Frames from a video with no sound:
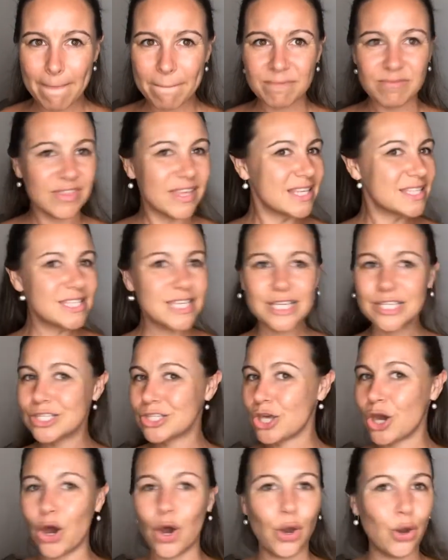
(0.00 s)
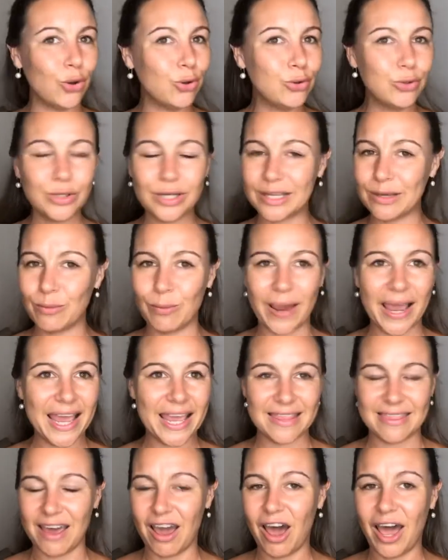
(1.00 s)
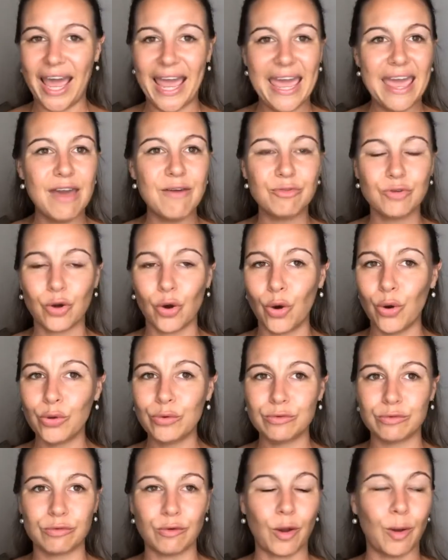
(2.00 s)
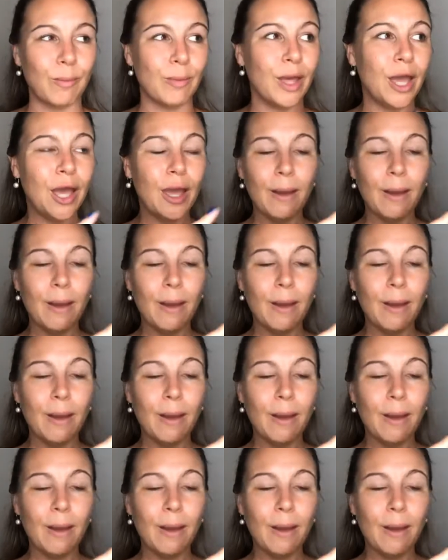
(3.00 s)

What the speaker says: This is the only way that I have gone from